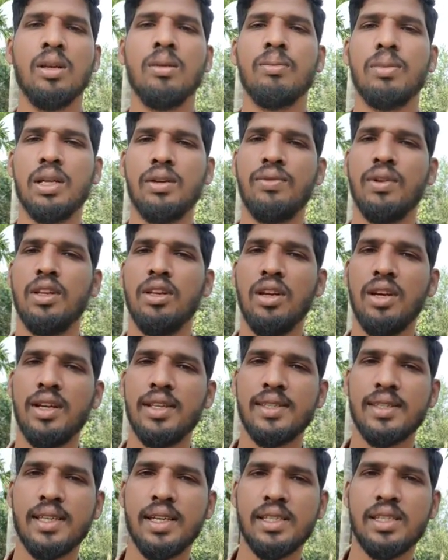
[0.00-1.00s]
But when you are
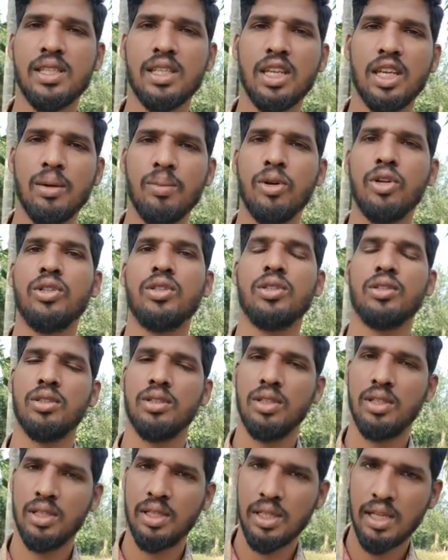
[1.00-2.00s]
discussing about
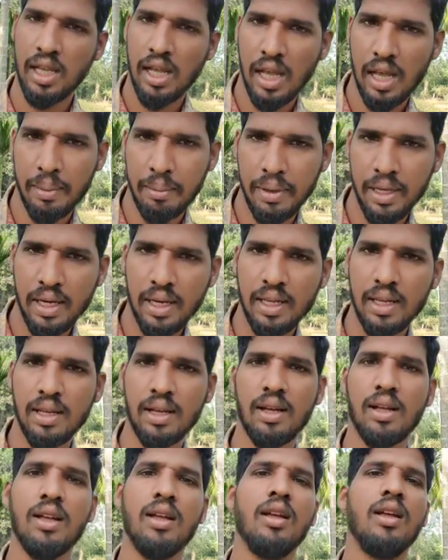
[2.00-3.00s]

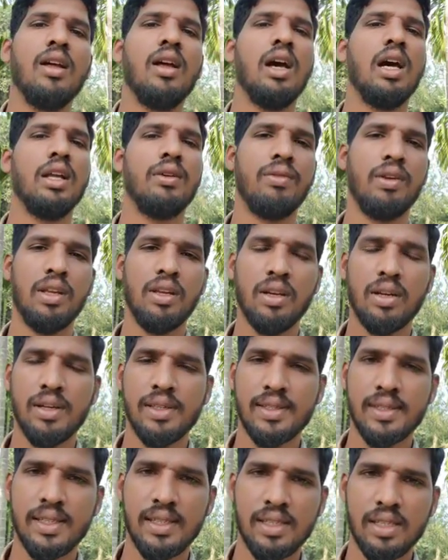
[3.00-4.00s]
America or when you are
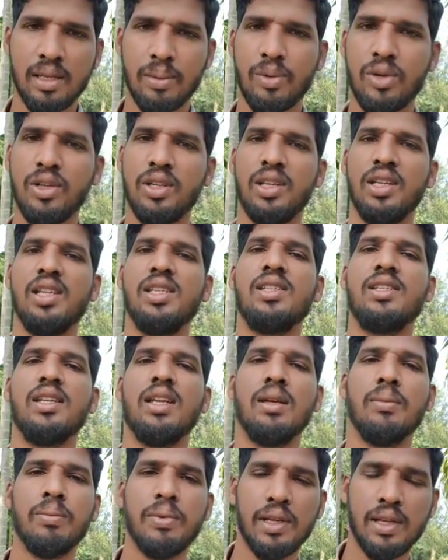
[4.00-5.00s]
discussing about
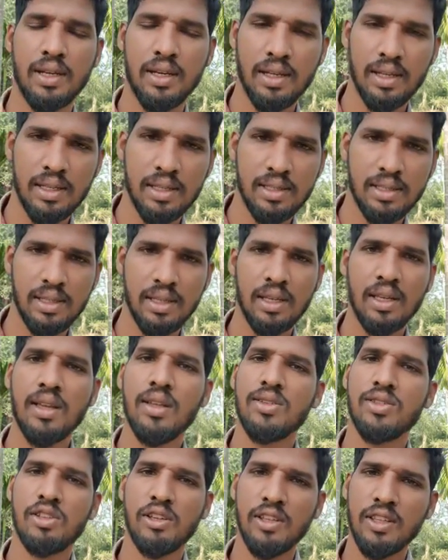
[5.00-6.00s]
Eastern Perilous,
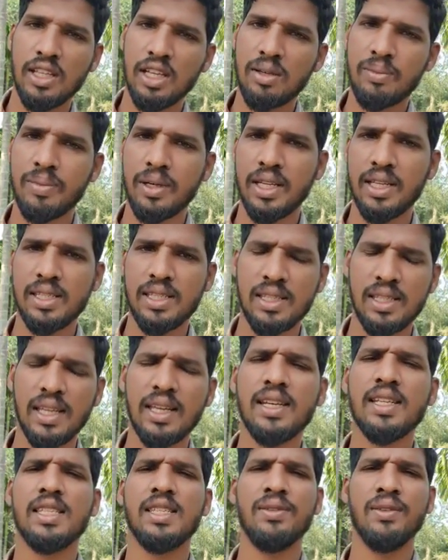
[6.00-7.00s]
so in that place they
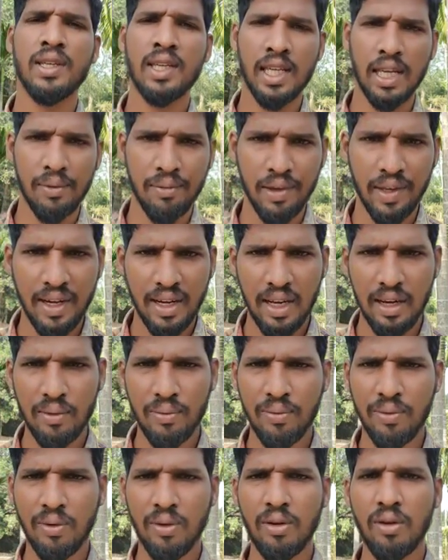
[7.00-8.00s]
are receiving heavy
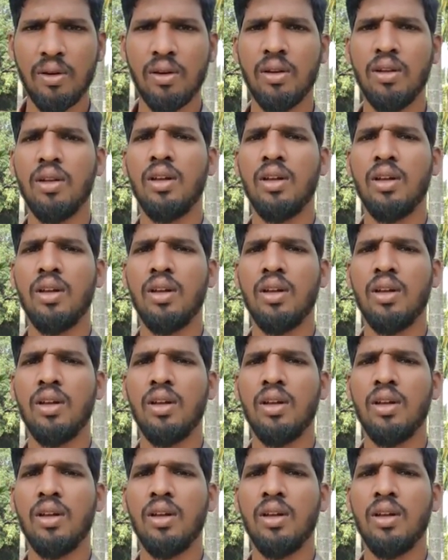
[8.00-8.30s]
rainfall